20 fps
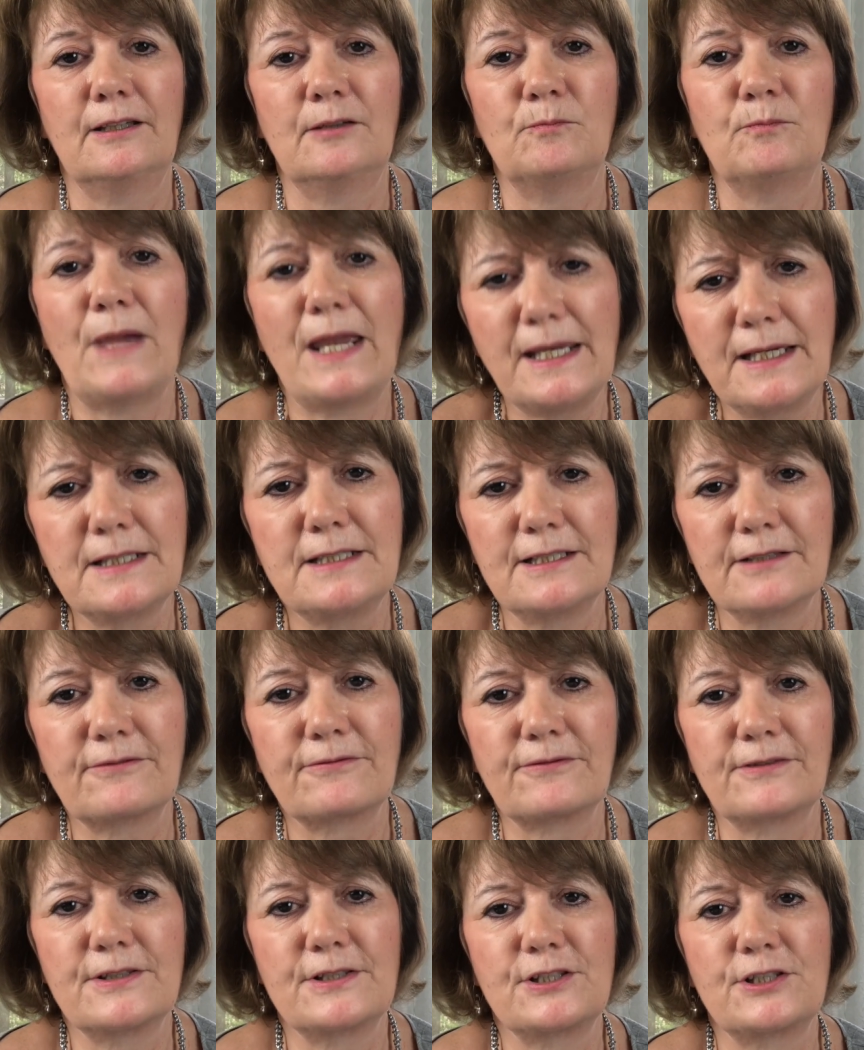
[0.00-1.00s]
make a
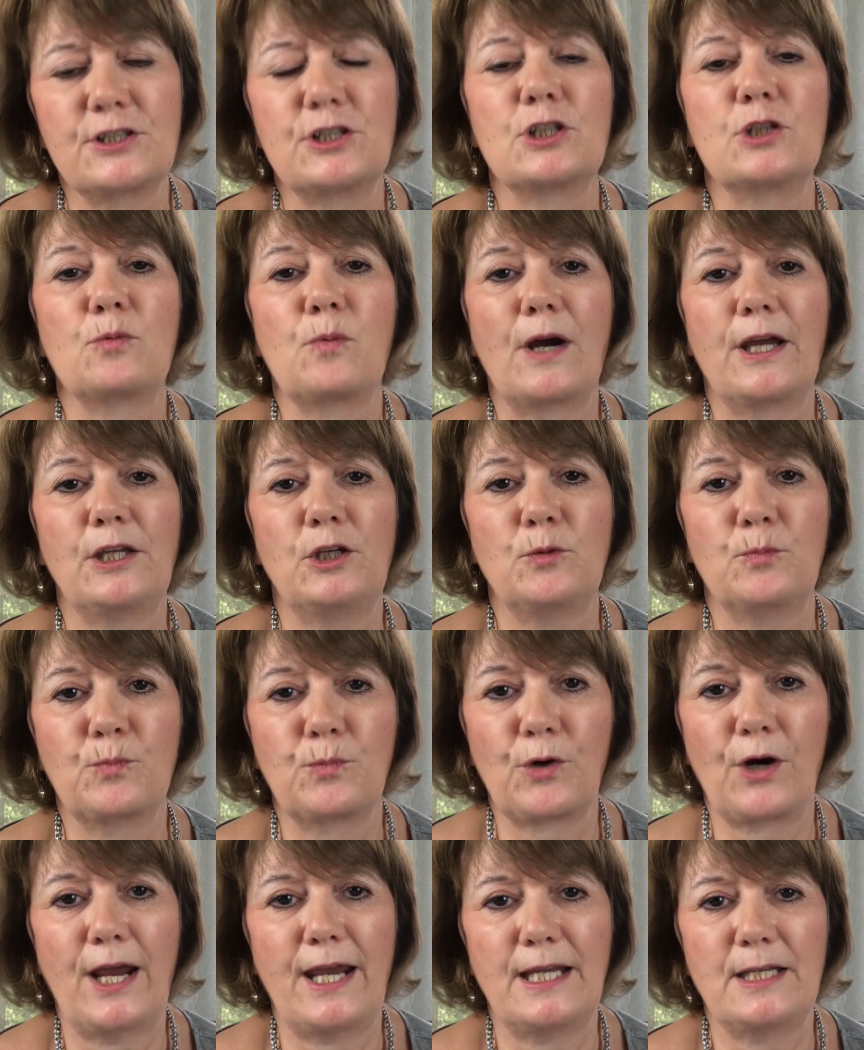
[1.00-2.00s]
difference to the way you
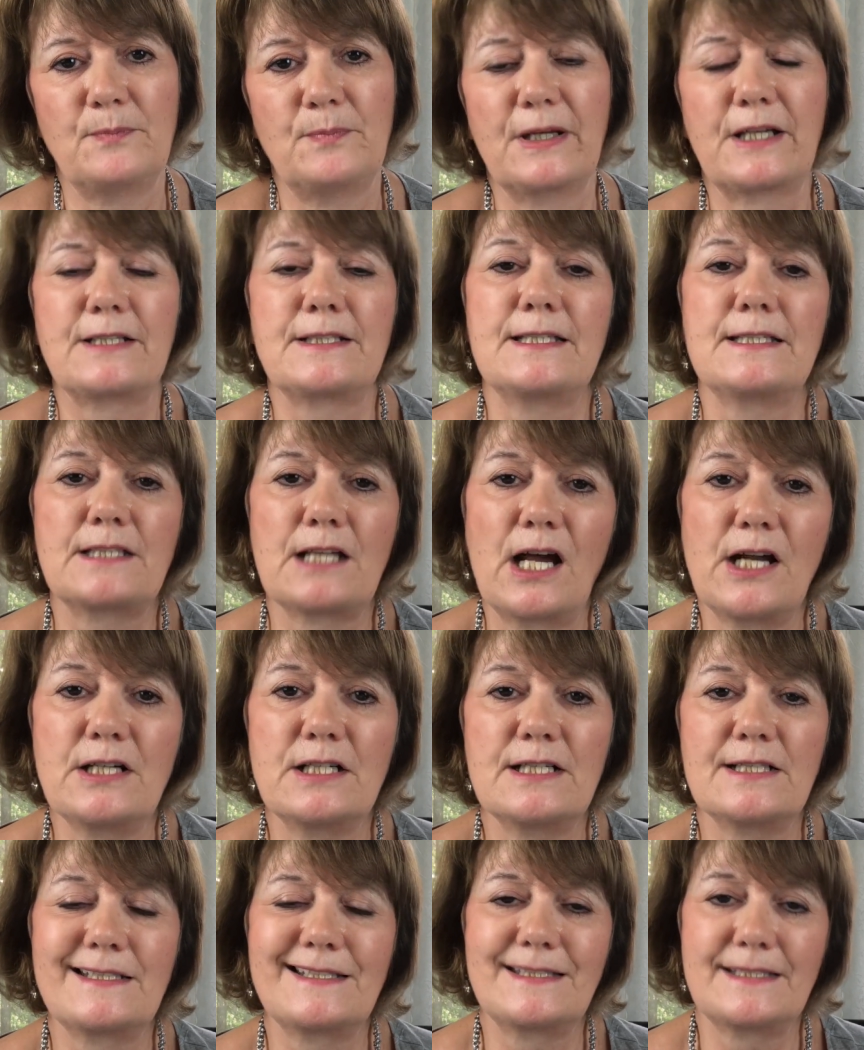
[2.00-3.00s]
braid, because it's
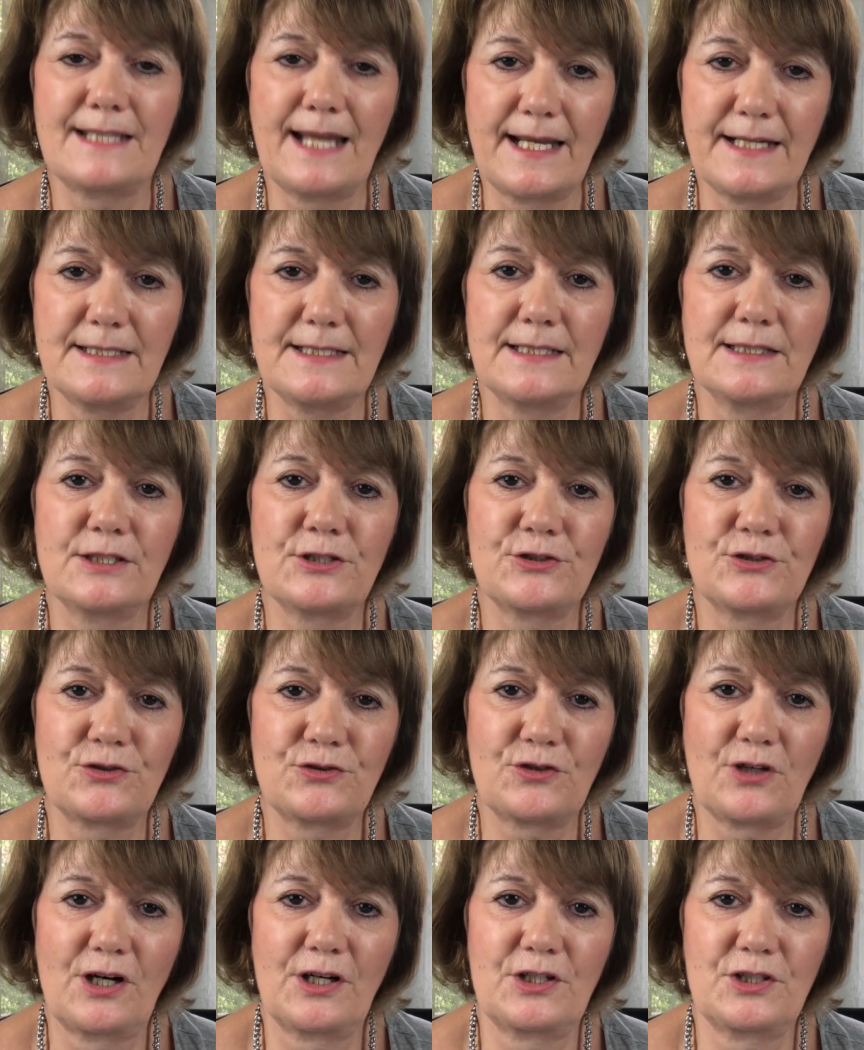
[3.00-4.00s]
understanding the
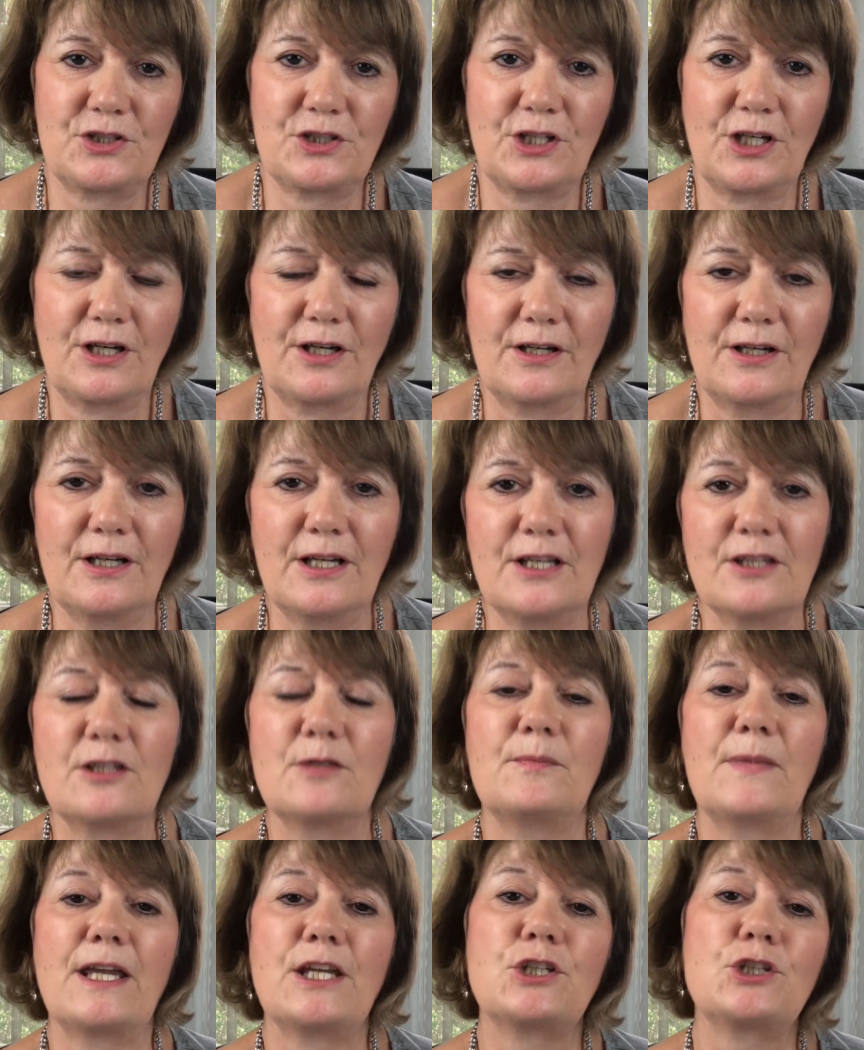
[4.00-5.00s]
structure that
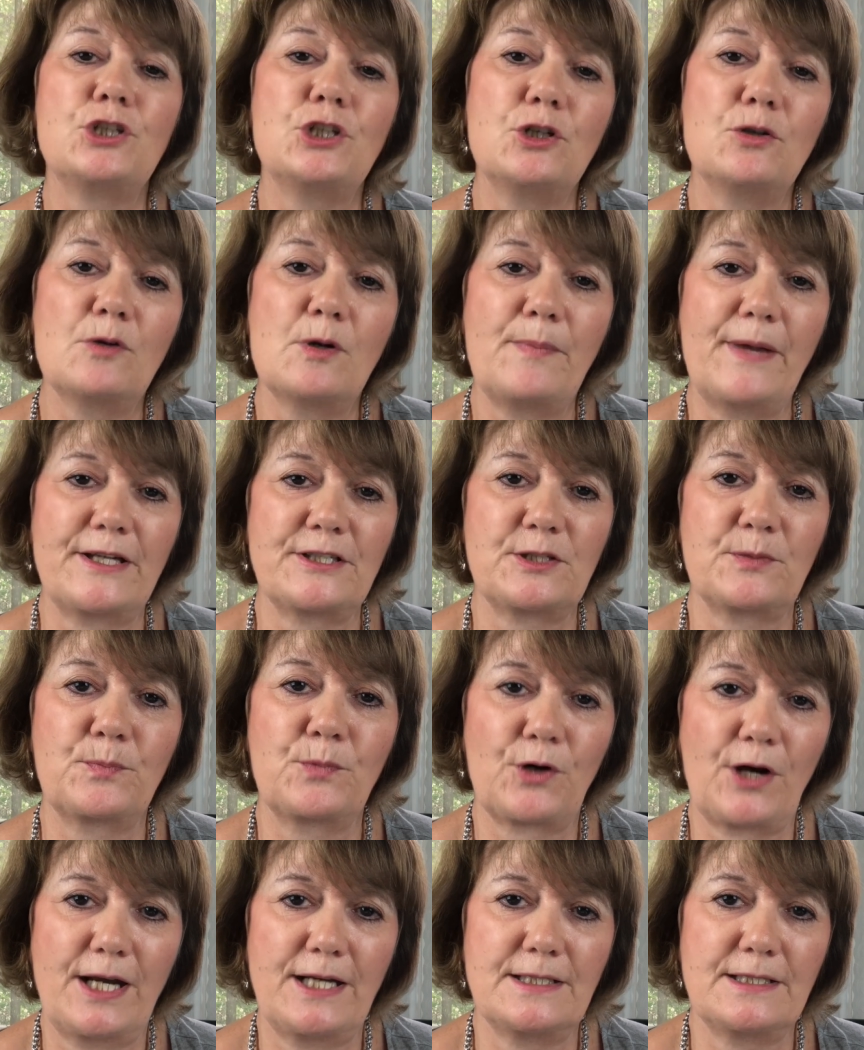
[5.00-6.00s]
makes you a better
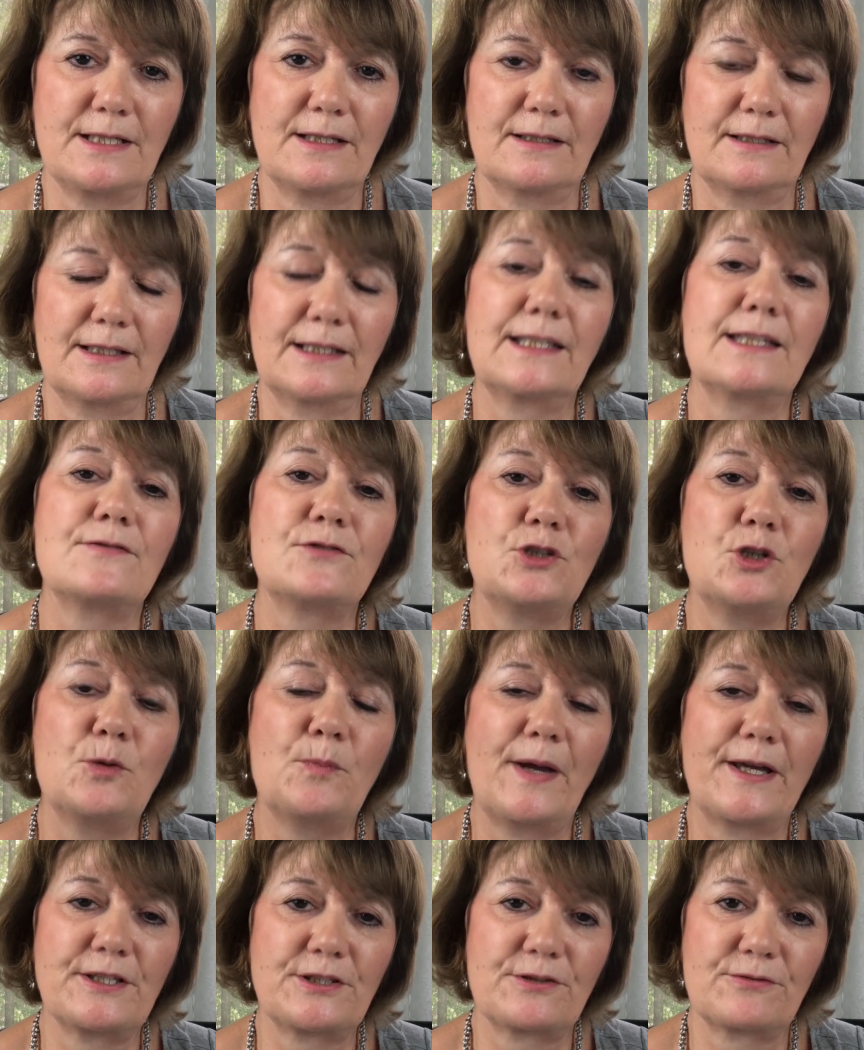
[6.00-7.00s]
braider and gives you
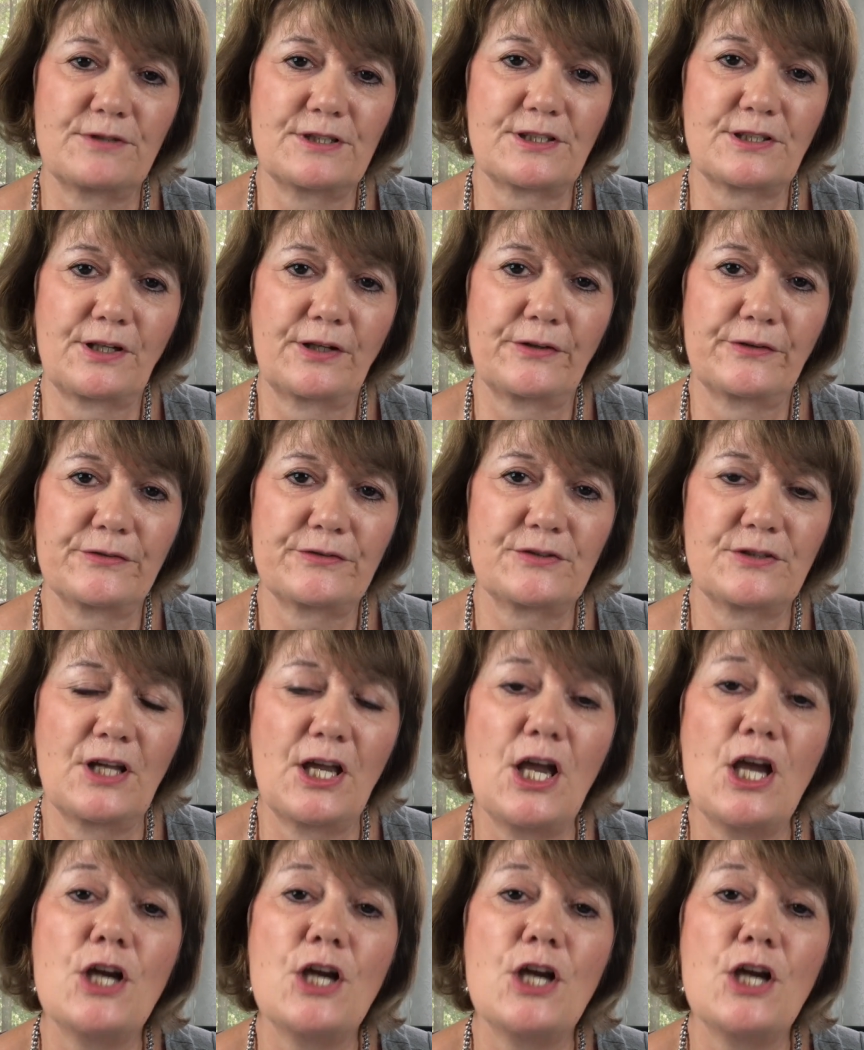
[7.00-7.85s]
better results.